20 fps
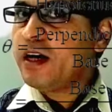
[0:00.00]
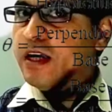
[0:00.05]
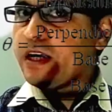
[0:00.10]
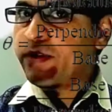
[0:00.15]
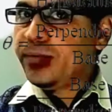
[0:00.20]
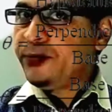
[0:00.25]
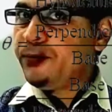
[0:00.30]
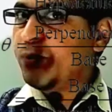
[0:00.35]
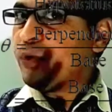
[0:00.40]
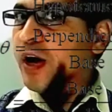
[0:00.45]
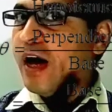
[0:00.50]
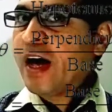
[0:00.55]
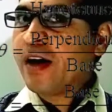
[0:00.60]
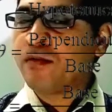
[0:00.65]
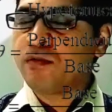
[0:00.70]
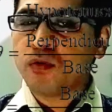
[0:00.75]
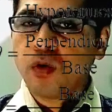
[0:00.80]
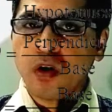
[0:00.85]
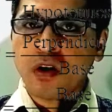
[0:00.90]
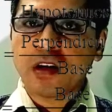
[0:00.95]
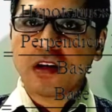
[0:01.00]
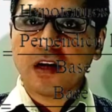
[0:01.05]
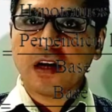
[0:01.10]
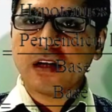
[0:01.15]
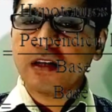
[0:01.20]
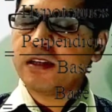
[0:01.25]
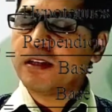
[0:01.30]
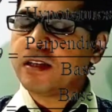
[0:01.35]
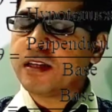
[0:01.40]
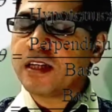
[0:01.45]
If you have not
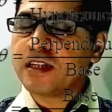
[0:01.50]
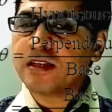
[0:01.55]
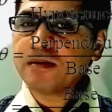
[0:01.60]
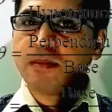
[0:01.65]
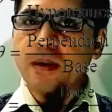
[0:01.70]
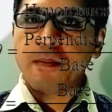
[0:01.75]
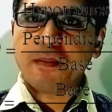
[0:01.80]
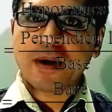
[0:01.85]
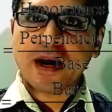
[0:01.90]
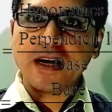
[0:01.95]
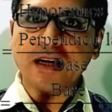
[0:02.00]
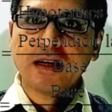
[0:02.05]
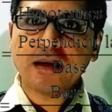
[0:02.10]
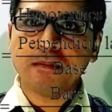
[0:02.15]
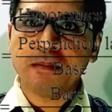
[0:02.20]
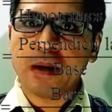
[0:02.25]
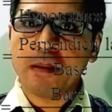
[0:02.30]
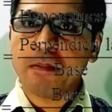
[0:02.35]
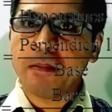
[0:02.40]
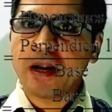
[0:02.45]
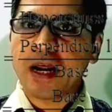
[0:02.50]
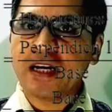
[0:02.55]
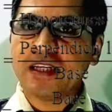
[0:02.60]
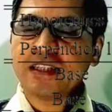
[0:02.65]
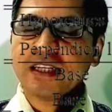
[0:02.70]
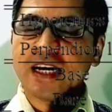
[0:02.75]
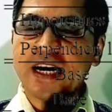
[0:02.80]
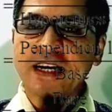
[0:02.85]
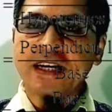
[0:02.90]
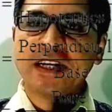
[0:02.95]
learned, just
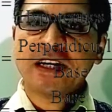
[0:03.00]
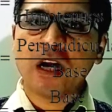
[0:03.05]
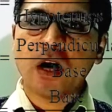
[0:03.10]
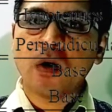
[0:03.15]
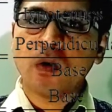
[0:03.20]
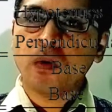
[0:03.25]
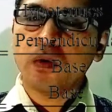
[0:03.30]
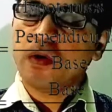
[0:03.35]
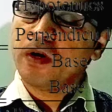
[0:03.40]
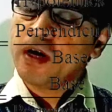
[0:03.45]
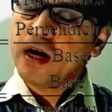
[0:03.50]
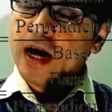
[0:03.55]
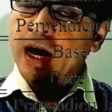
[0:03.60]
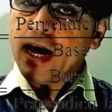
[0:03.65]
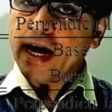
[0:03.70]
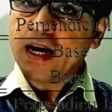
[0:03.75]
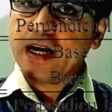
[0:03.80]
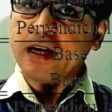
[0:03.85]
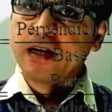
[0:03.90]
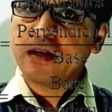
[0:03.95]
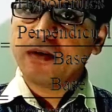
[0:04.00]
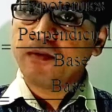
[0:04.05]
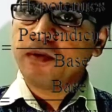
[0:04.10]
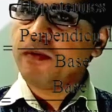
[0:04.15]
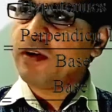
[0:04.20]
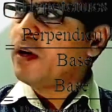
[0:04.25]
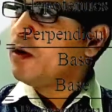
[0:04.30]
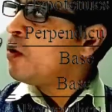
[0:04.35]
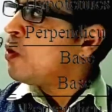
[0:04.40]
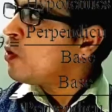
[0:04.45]
memorize right now, and we
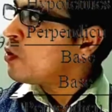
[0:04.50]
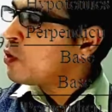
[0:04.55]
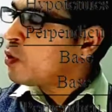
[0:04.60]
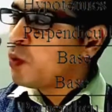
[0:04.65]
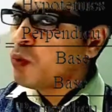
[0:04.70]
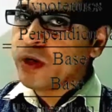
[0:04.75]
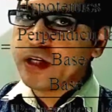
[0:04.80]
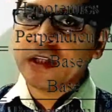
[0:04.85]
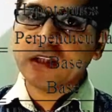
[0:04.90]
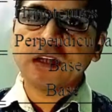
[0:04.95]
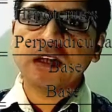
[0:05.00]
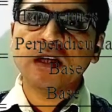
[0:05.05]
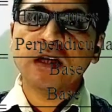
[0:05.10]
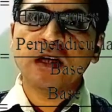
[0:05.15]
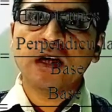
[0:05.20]
will go through it,